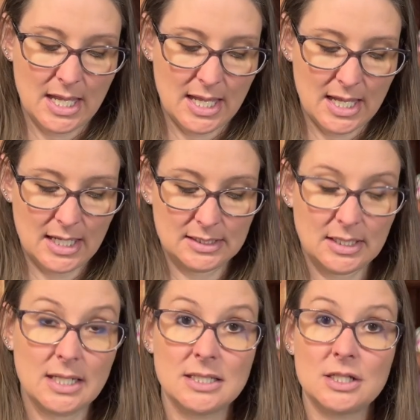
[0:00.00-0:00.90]
and
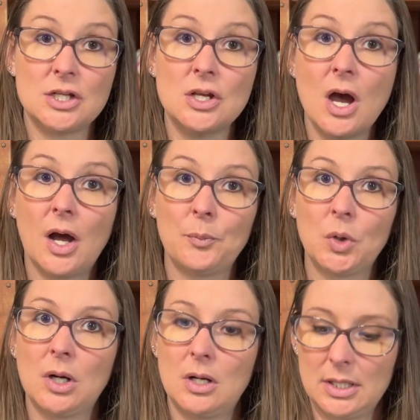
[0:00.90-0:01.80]
I did not
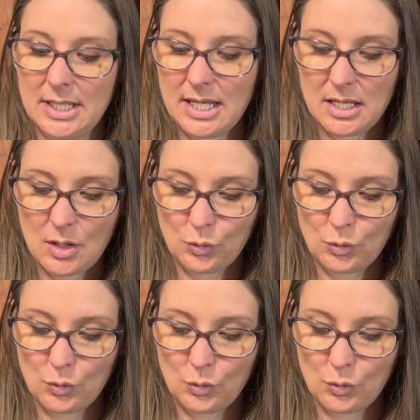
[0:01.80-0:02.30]
put on a